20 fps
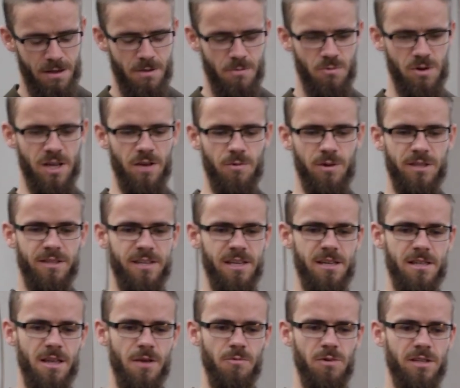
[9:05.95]
We, we,
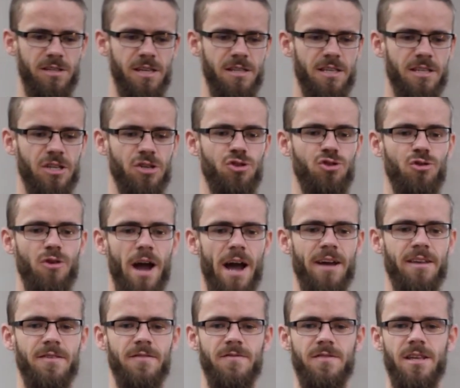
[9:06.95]
see, we see this
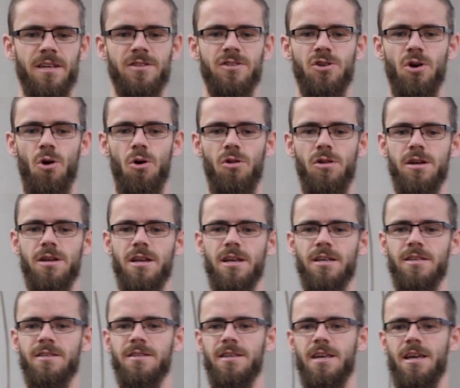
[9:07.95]
attractiveness to
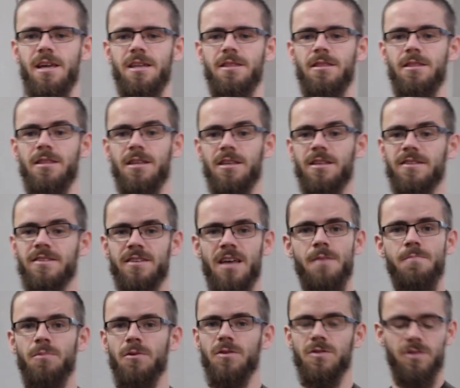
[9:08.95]
holiness in the
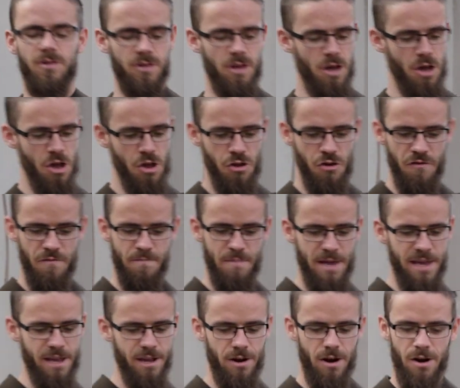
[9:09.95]
disciples. You have
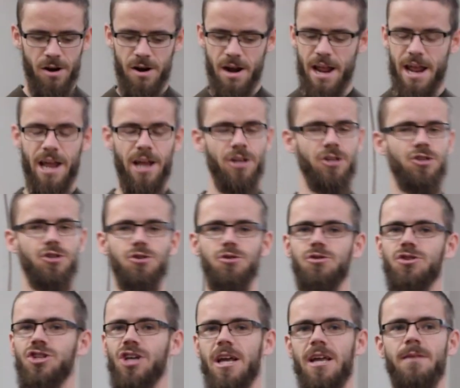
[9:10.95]
Peter,
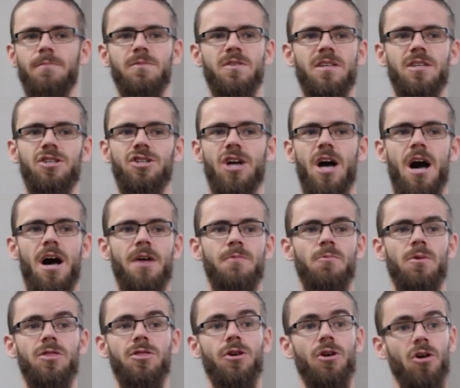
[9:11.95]
Andrew, James, and John.
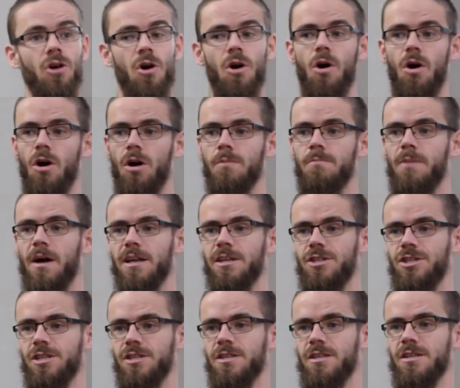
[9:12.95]
When they're called by
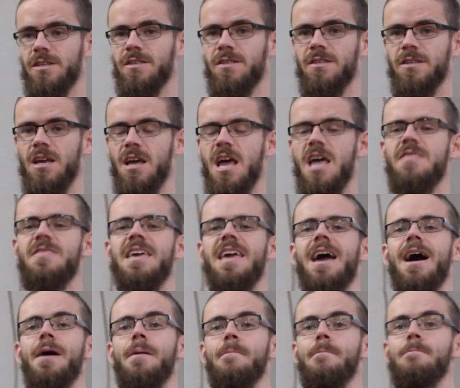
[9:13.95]
Jesus,
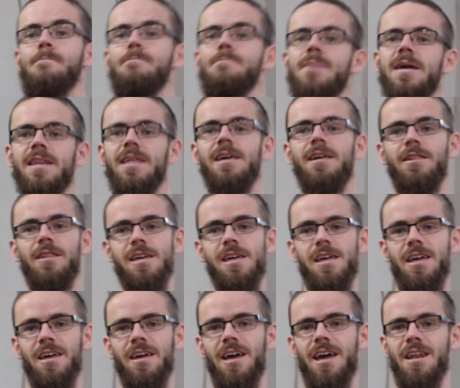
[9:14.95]
they
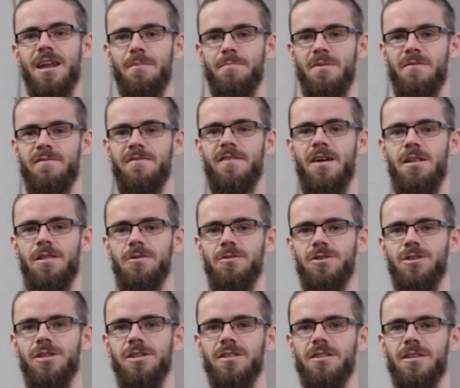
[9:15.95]
immediately get up and follow
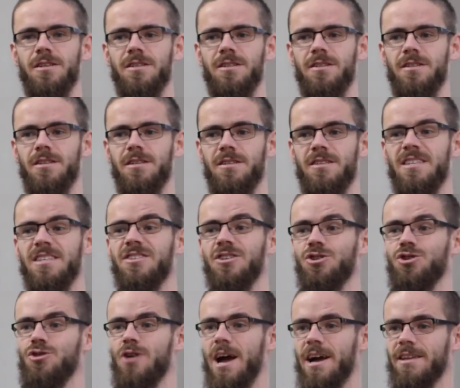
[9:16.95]
Jesus. It's this
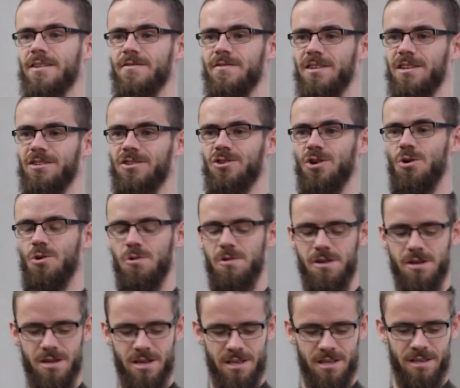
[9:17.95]
attractiveness to
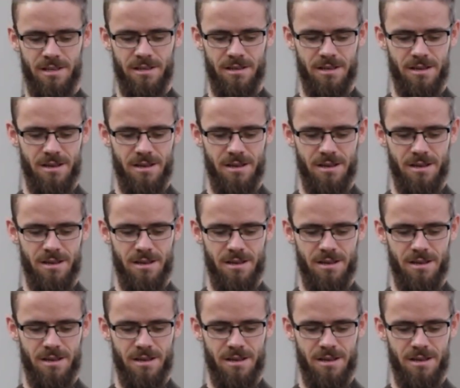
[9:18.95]
holiness.